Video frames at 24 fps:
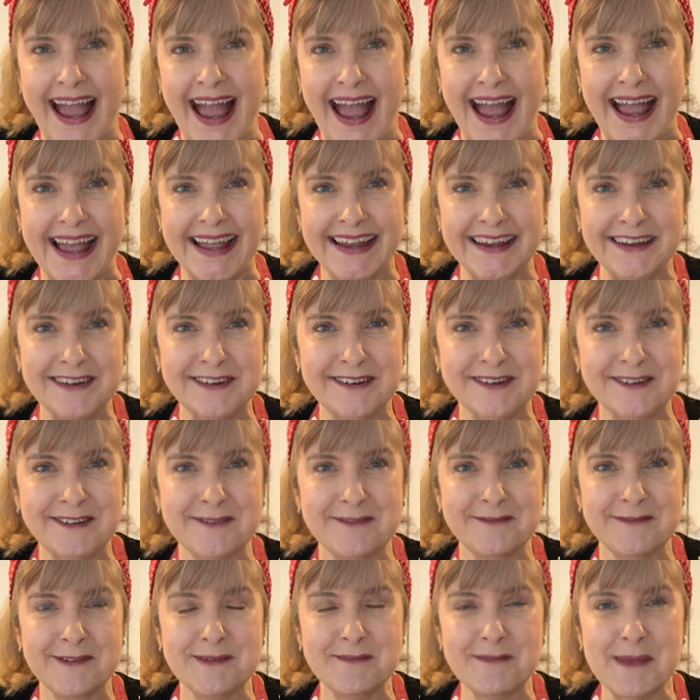and
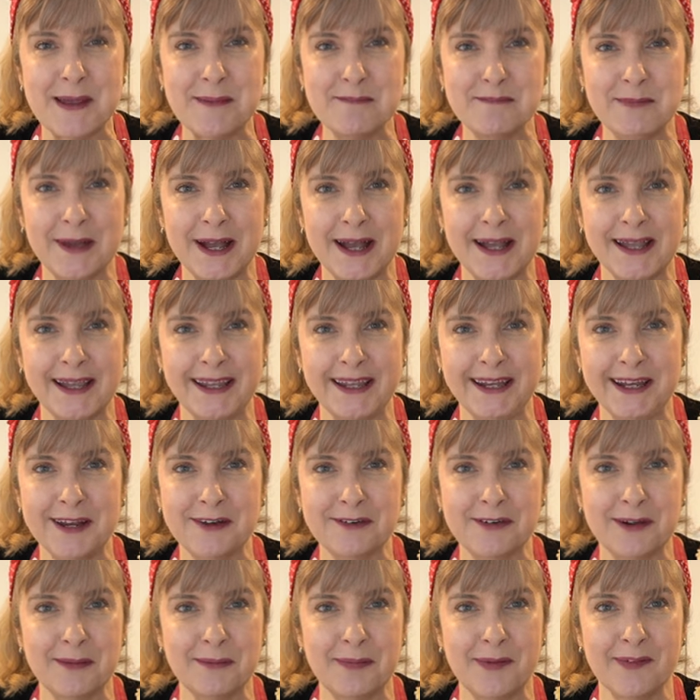remember eating
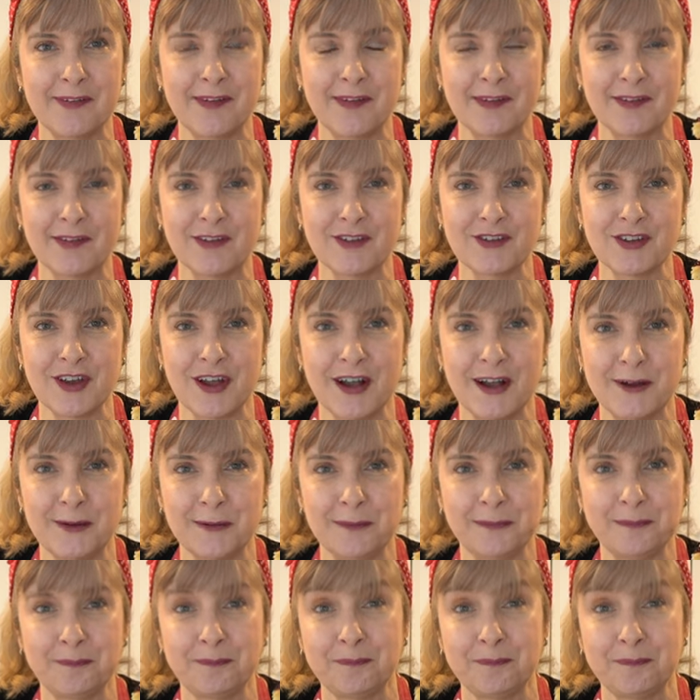crumpets as a child,